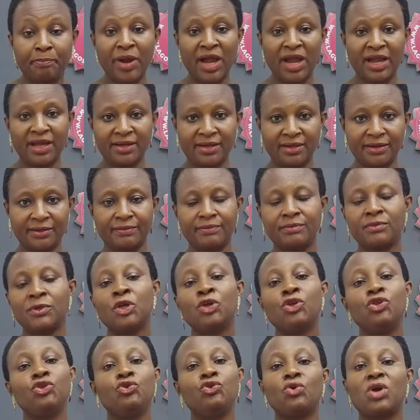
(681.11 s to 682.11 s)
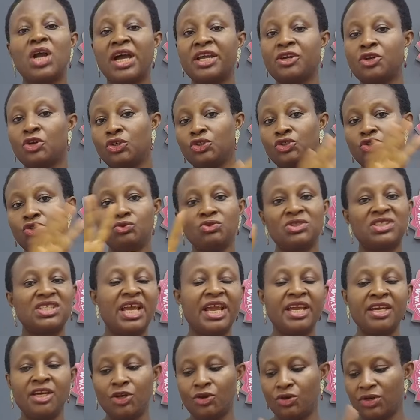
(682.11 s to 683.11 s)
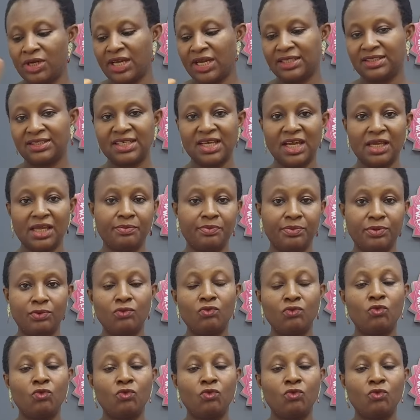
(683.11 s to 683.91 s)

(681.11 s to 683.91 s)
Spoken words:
pan, you cannot use any other type.